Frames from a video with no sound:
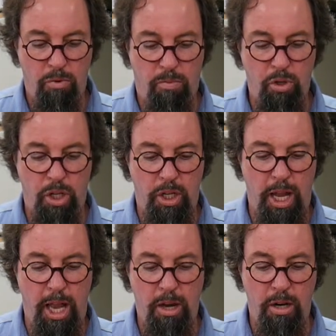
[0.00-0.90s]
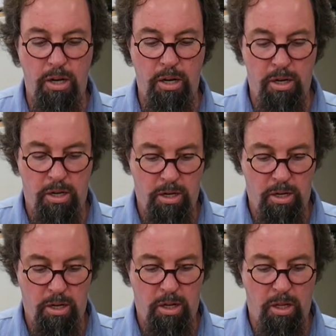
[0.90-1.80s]
push it down
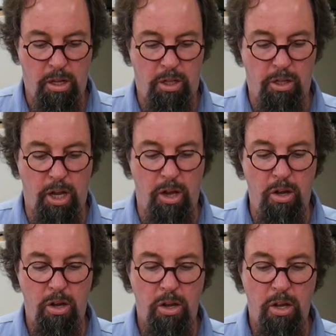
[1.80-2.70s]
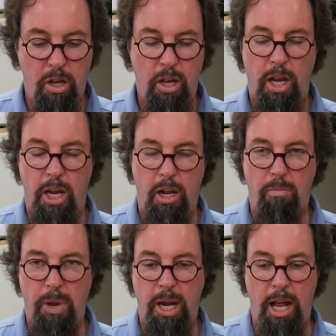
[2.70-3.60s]
like so. It'll
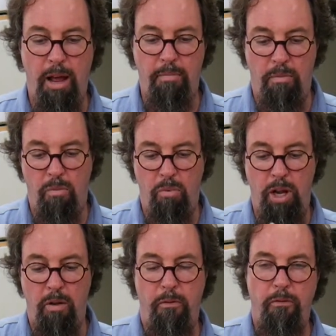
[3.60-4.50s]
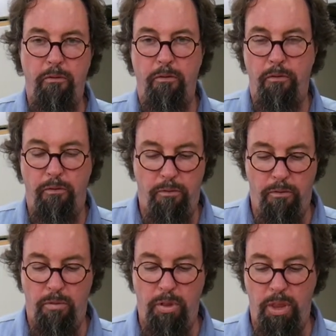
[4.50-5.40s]
bend up. We're going to
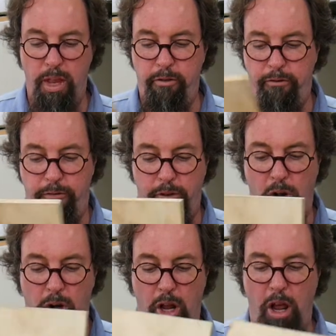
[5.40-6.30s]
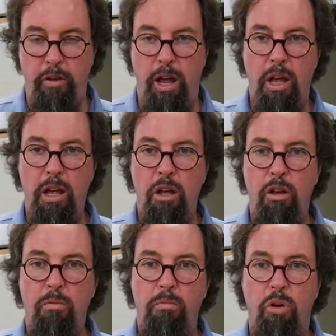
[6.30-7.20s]
then fold it over,
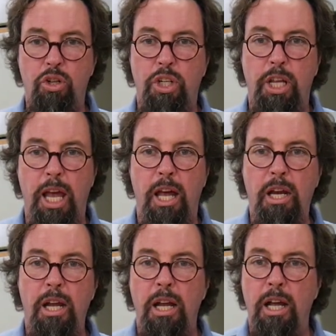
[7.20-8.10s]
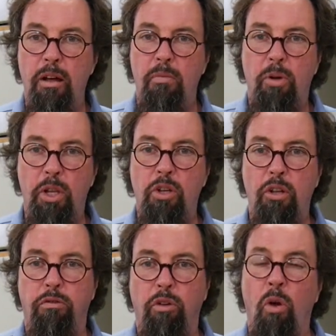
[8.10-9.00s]
push it down, put this on
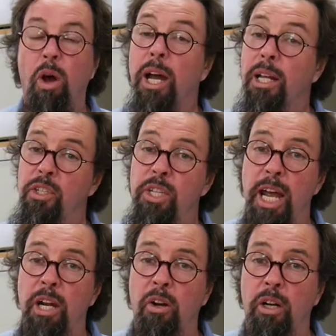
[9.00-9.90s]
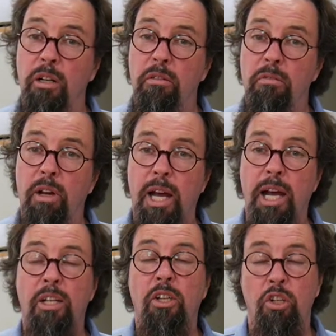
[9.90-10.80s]
the floor and stand on it
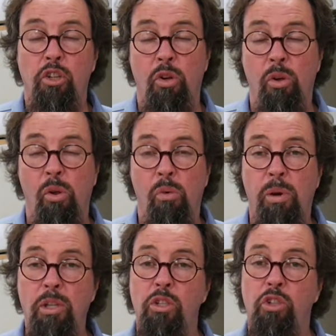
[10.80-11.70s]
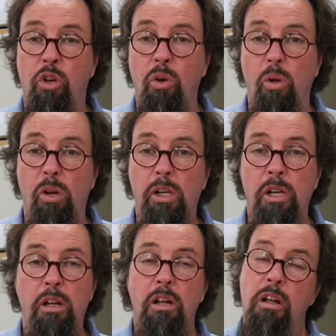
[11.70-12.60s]
until it's cool. Once it's cooled,
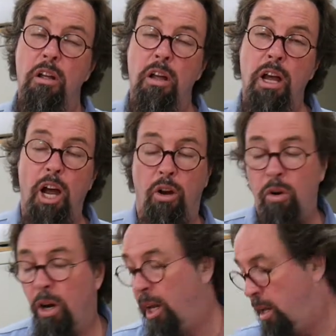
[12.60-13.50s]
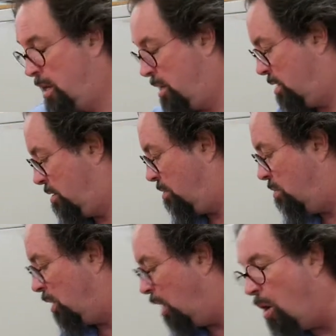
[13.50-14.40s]
acrylic
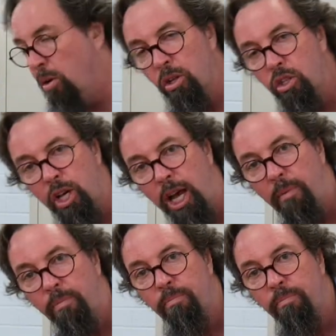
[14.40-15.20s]
will hold its shape.